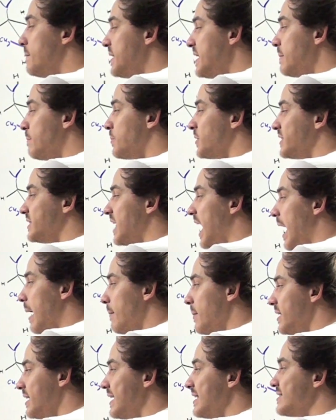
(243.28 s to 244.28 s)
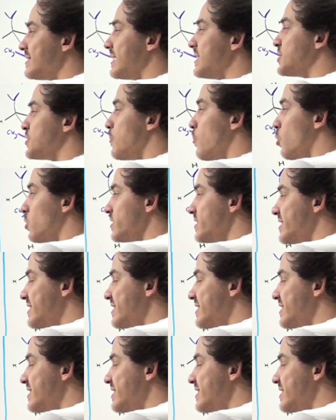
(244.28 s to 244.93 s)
B predominates, it's more